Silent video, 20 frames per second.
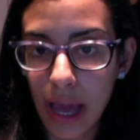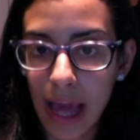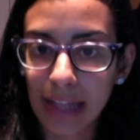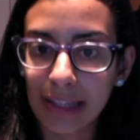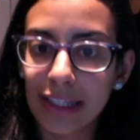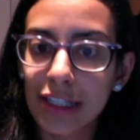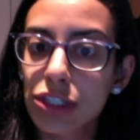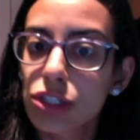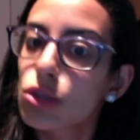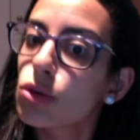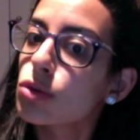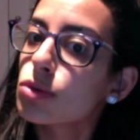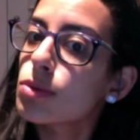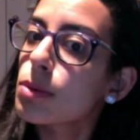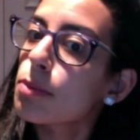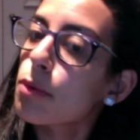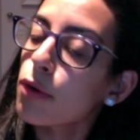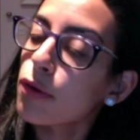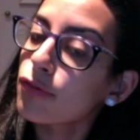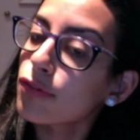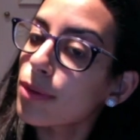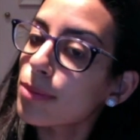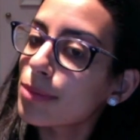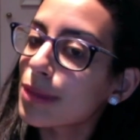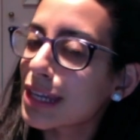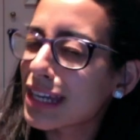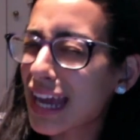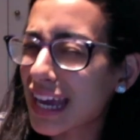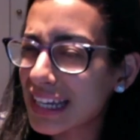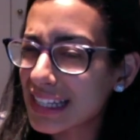at least those who were born from
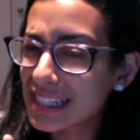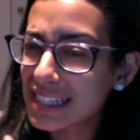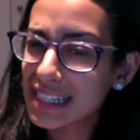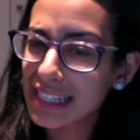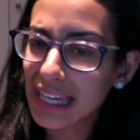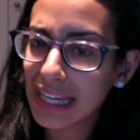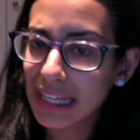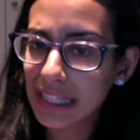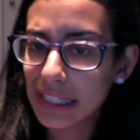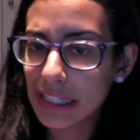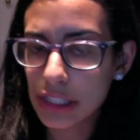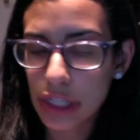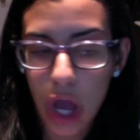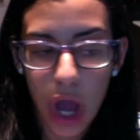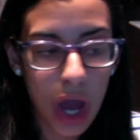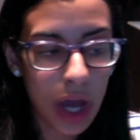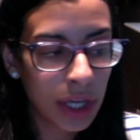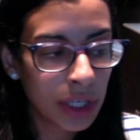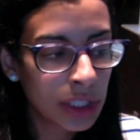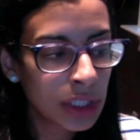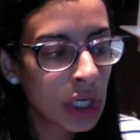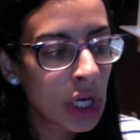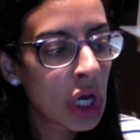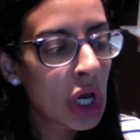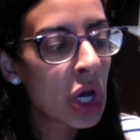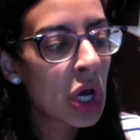the 1980s on,